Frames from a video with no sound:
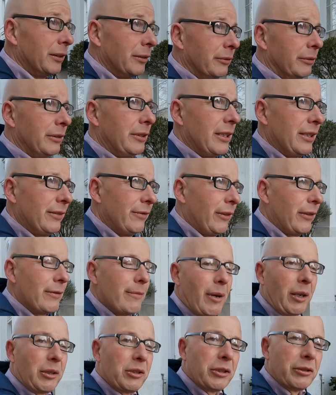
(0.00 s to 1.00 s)
which is very
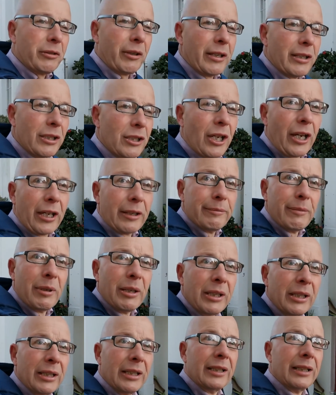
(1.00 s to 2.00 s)
much a great shame.
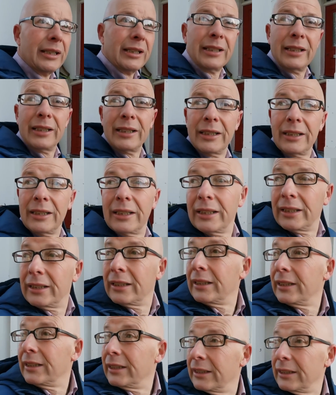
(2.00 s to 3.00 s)

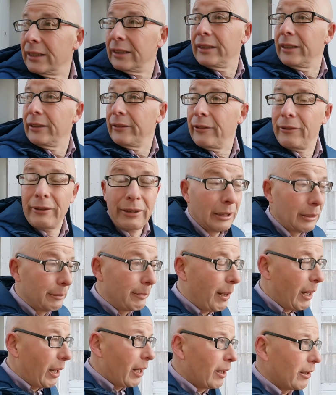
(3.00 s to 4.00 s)
And their own little
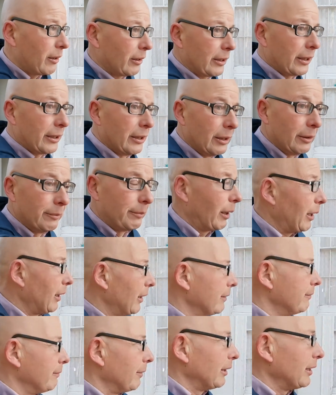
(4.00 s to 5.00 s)
park
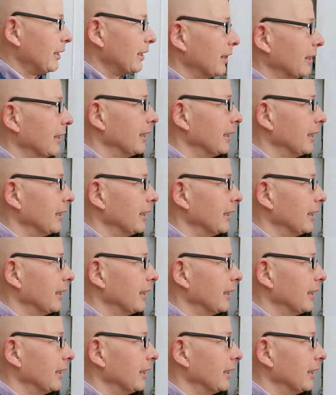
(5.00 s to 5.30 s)
behind me,